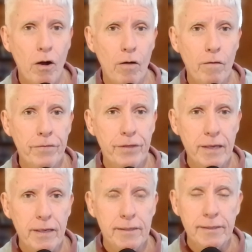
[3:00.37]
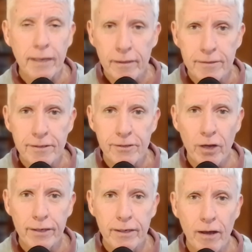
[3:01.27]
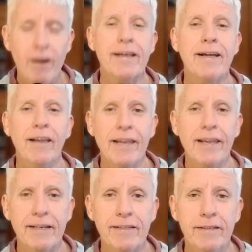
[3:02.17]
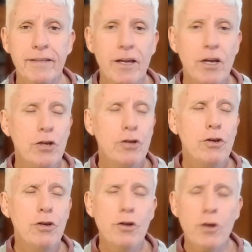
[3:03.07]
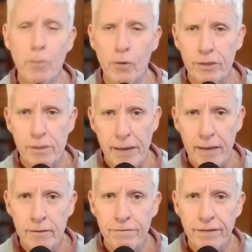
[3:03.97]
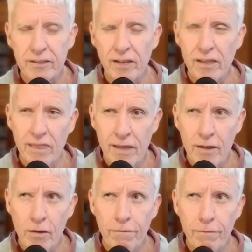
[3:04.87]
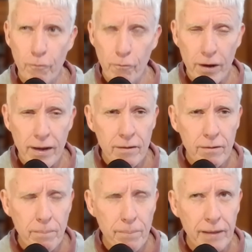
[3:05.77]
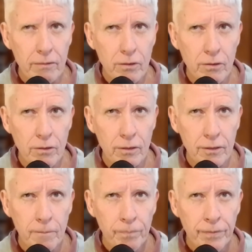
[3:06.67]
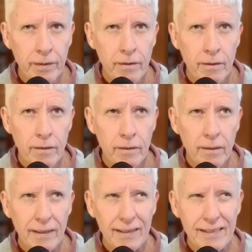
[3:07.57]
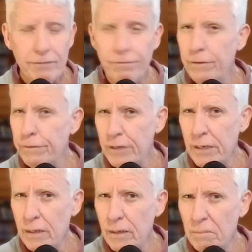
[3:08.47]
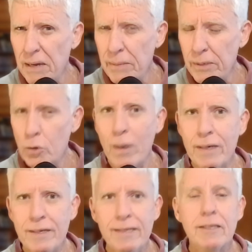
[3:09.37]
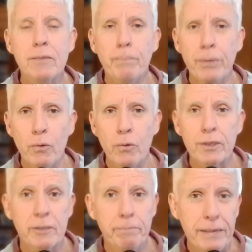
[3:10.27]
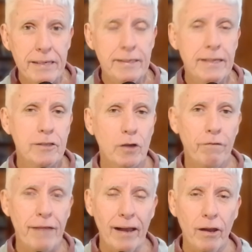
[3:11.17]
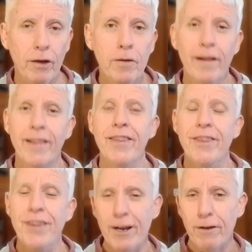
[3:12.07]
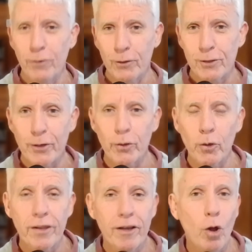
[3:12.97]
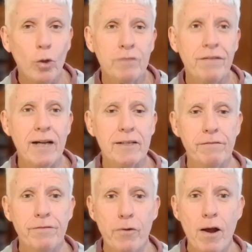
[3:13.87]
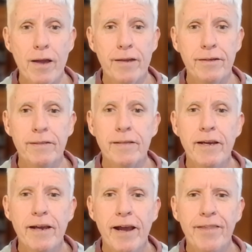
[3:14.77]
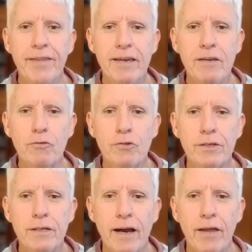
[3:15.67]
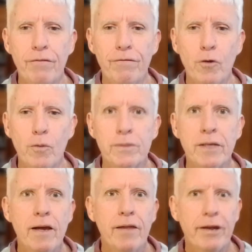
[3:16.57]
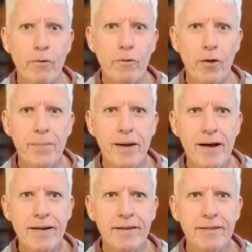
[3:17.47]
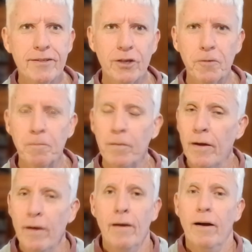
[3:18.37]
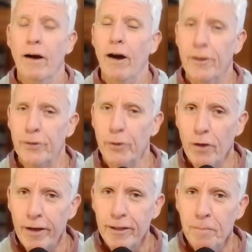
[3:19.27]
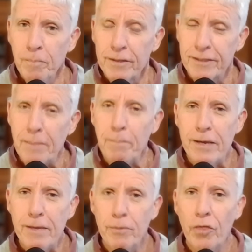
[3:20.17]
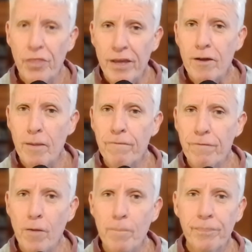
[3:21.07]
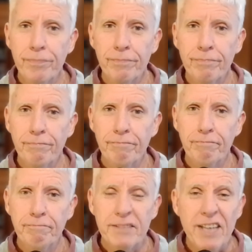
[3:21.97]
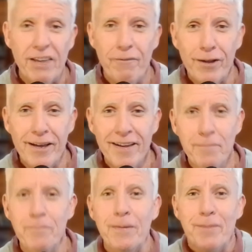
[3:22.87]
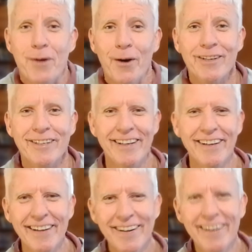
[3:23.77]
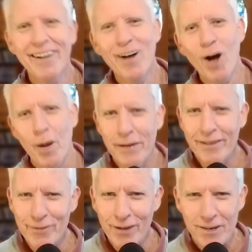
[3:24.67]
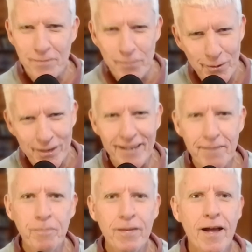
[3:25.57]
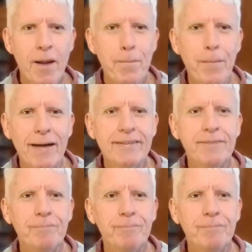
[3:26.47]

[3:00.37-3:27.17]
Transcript: of the Succulent Society. I collected numerous amounts. In fact, I think I've roundabout got at least 15, maybe 20 pure species of aloe. Then I've also got all of the cultivars and varieties and the interesting other forms that are on the market. So I do like them. Some people think I'm from South Africa, but I'm not. I'm an Australian born here. But